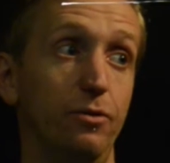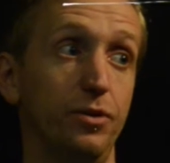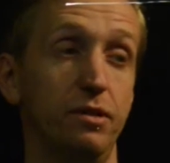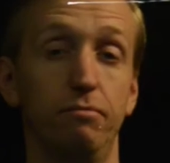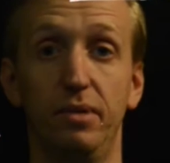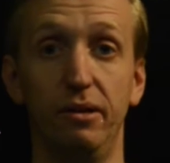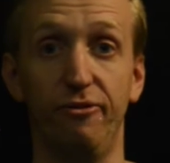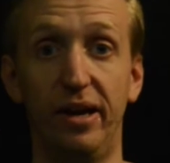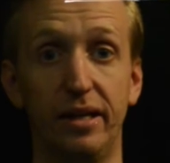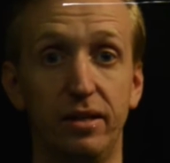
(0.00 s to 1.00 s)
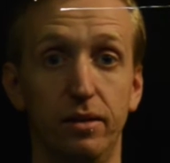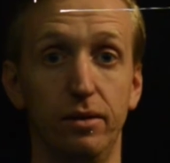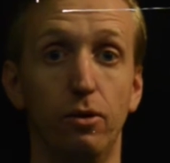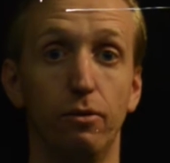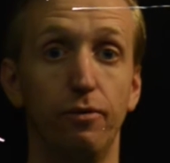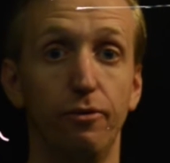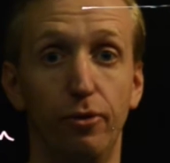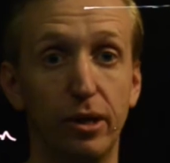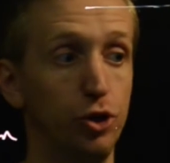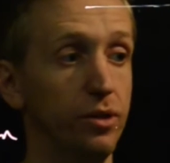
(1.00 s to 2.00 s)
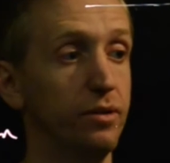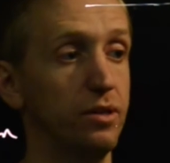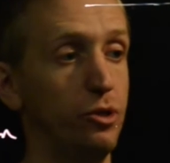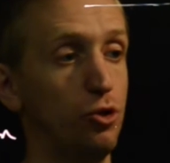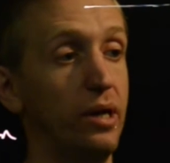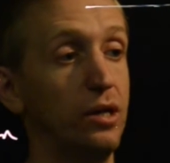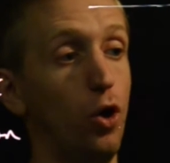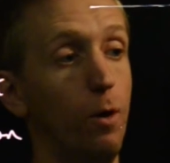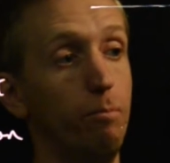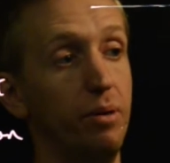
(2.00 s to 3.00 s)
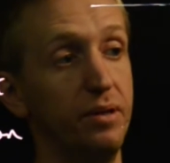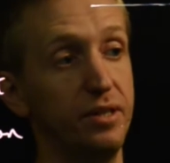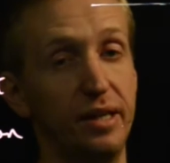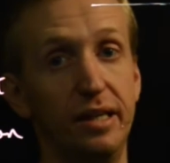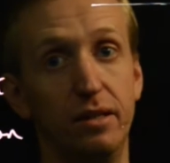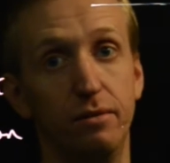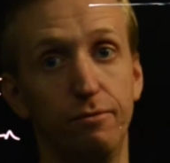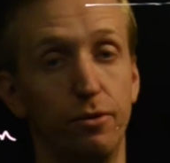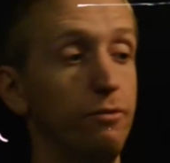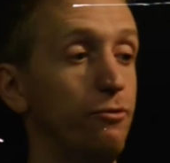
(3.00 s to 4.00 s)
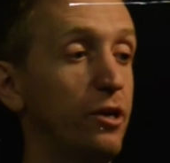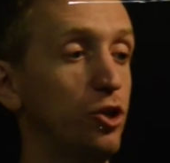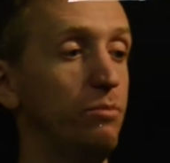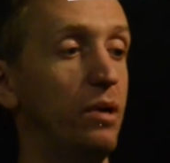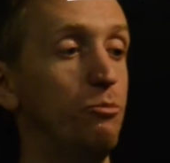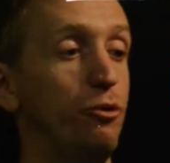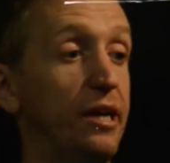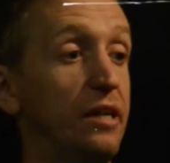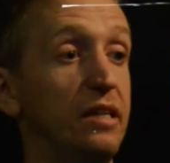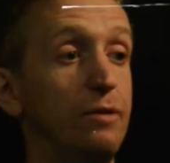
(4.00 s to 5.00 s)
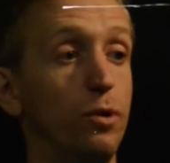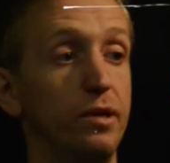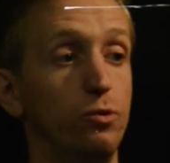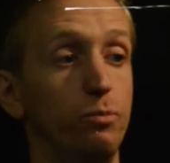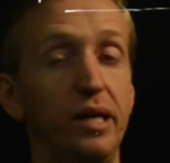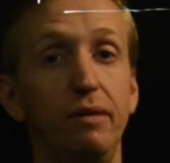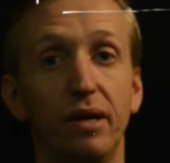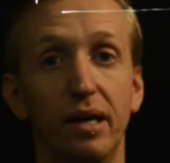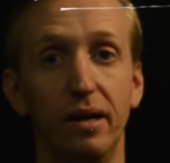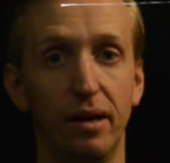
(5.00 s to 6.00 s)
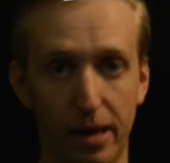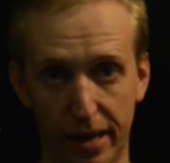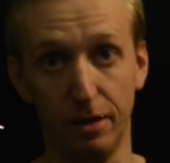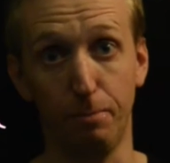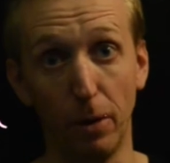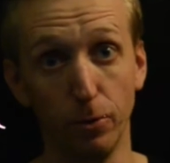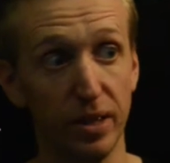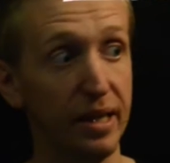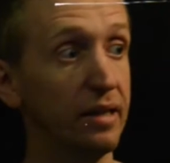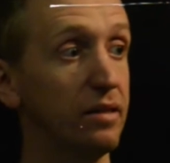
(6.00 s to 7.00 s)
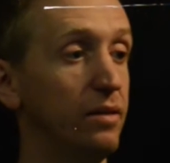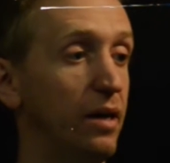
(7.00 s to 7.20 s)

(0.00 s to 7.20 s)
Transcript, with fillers: out the effect of friction. So we try and compensate for friction by predicting what it will be and opposing it.